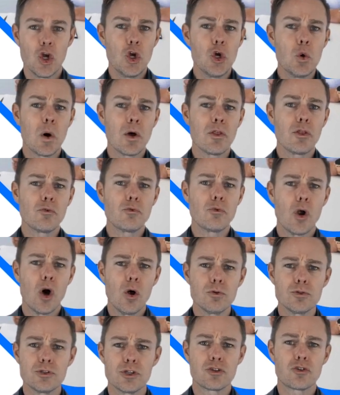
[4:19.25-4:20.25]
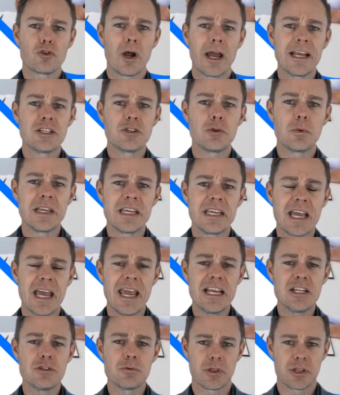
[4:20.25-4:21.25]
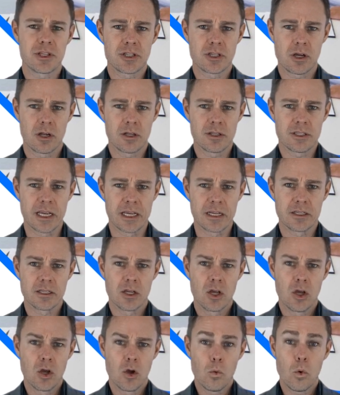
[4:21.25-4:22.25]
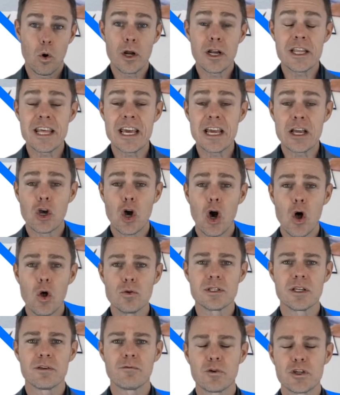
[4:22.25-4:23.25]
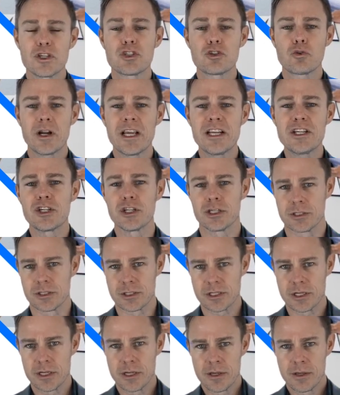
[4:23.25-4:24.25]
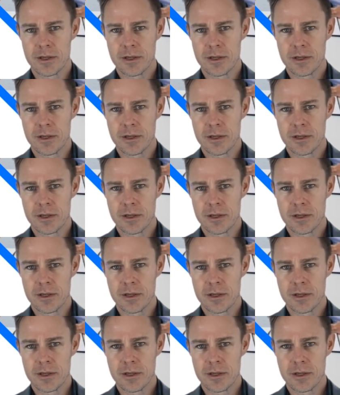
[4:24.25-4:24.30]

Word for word: Who are the roles you're trying to engage with this content? What are their goals and frustrations?